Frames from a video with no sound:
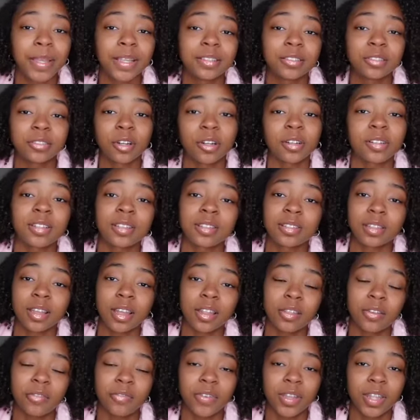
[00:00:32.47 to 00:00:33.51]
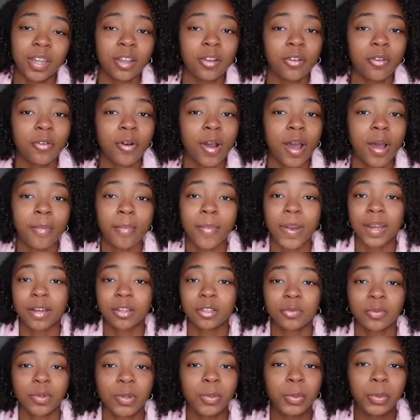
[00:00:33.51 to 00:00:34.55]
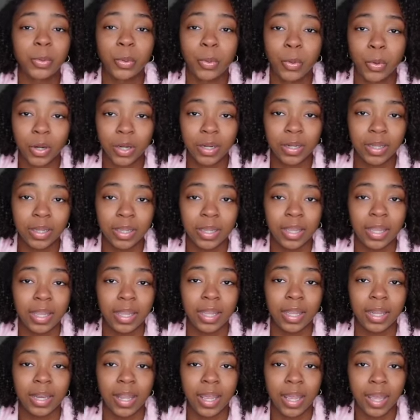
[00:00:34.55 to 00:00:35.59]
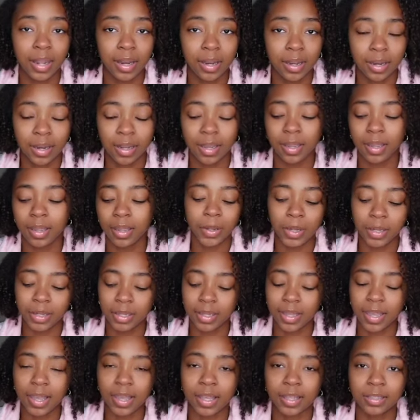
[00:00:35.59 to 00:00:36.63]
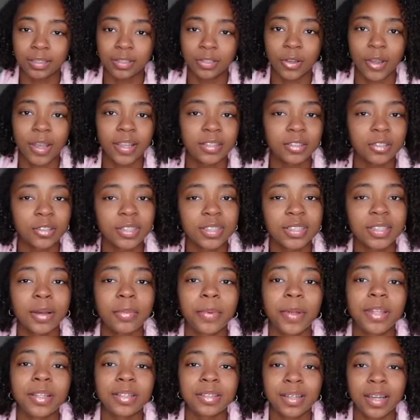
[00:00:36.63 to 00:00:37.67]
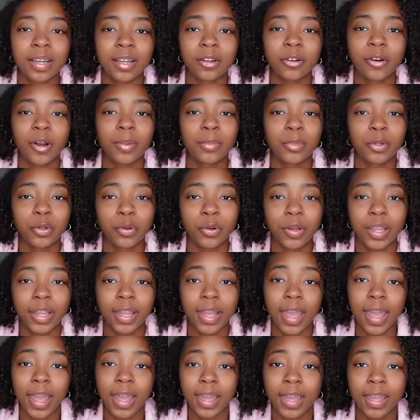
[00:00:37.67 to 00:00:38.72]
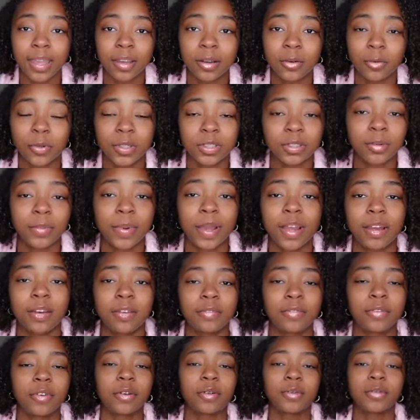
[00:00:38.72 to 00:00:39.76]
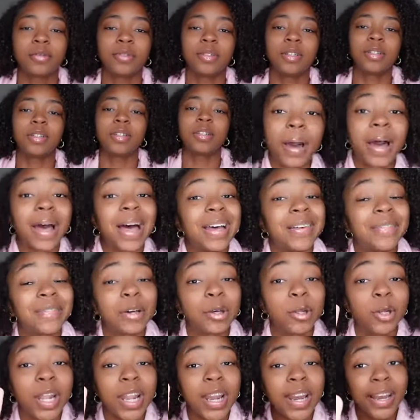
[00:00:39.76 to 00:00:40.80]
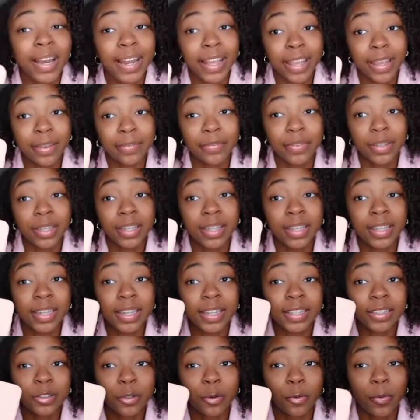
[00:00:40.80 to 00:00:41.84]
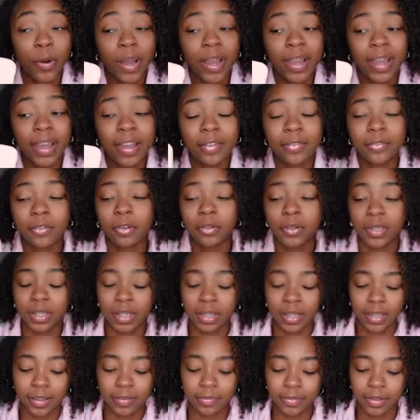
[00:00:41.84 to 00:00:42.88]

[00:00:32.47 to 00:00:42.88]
and start this other video I might as well record it and edit it but yeah so as you can tell by the title I'm doing a uh, what's on my iPhone my iPhone 11 it's a white iPhone 11